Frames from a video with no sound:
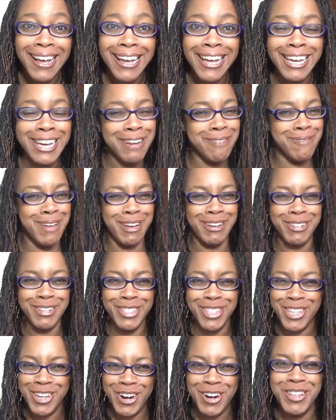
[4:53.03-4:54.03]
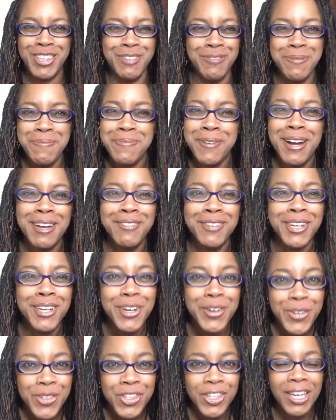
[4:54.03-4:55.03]
and I'm not gonna charge you for private
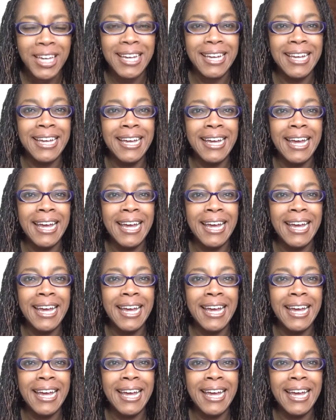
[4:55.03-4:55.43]
coaching.